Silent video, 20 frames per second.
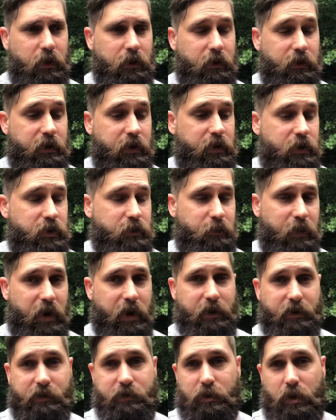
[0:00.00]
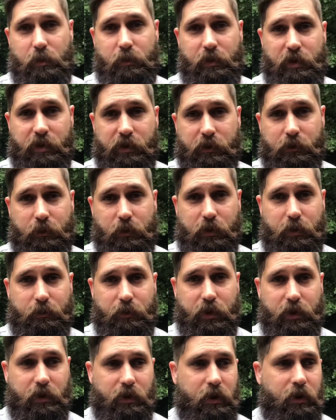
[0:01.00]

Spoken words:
years back and told me that's what it meant.